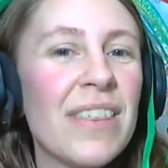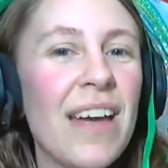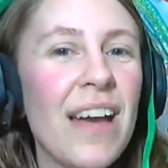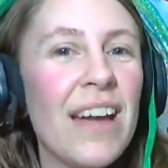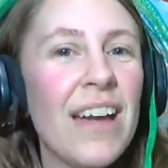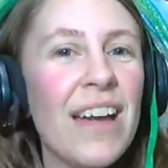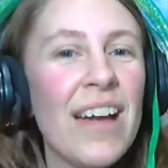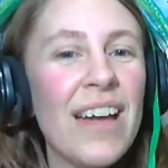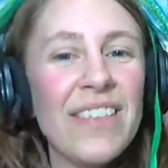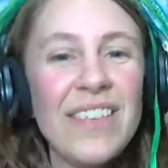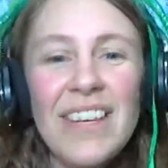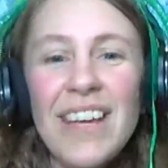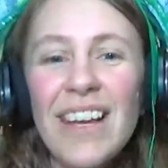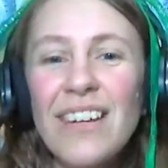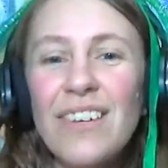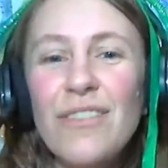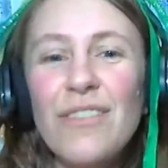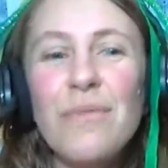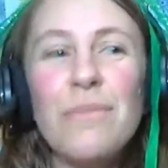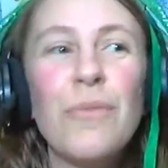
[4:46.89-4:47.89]
that at the
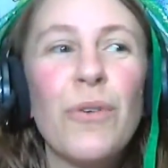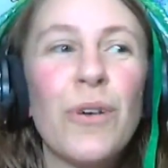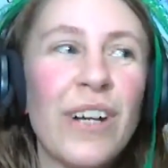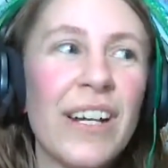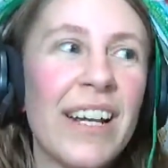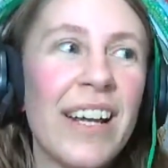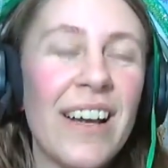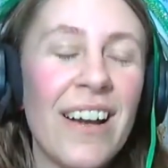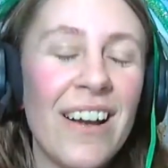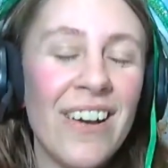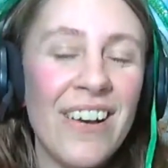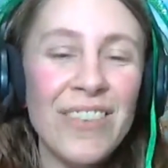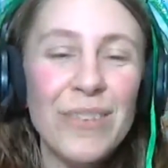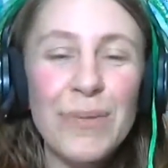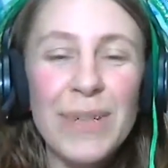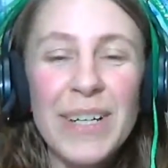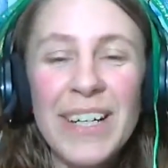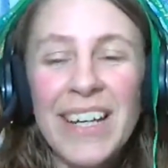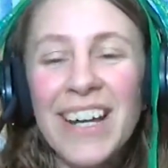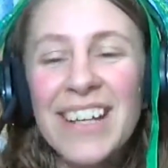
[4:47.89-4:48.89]
end of the morning on the
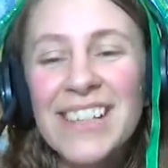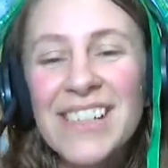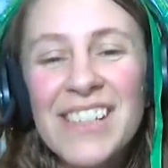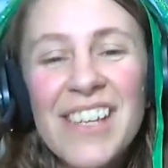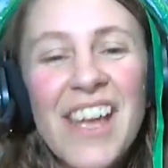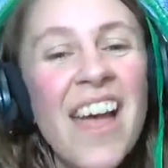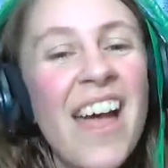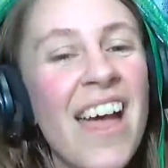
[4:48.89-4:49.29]
weekends,